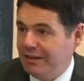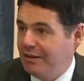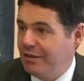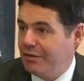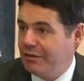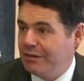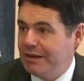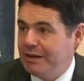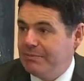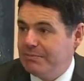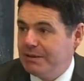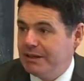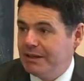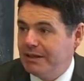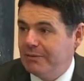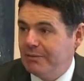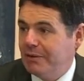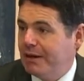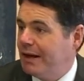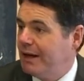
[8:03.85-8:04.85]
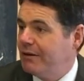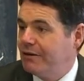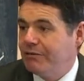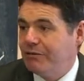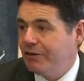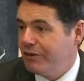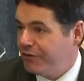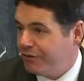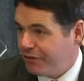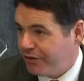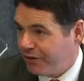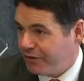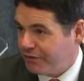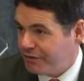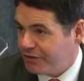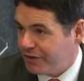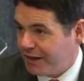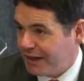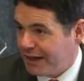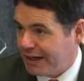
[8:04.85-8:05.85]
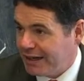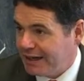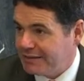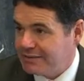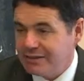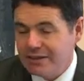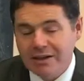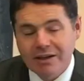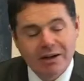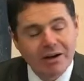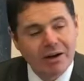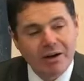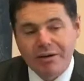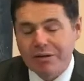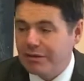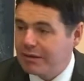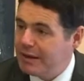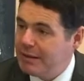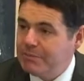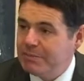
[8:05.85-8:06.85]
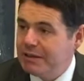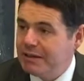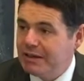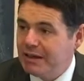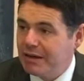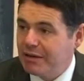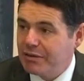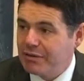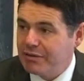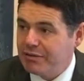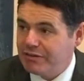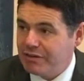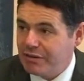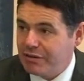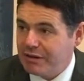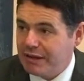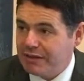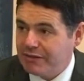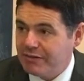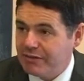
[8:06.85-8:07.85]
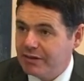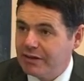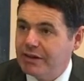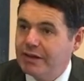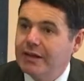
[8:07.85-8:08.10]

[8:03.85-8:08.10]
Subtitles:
sleeping without a roof over their head or sleeping in our city centre.